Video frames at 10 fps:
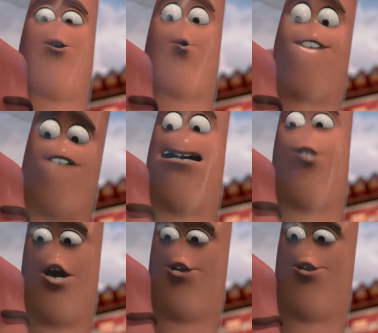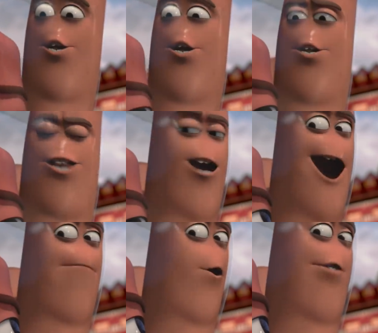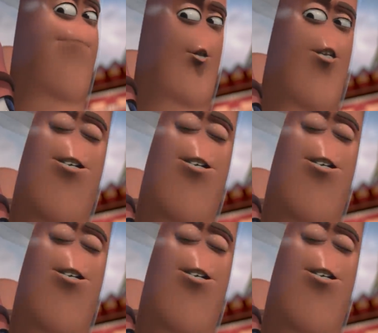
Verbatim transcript: you've got girth. That's way more important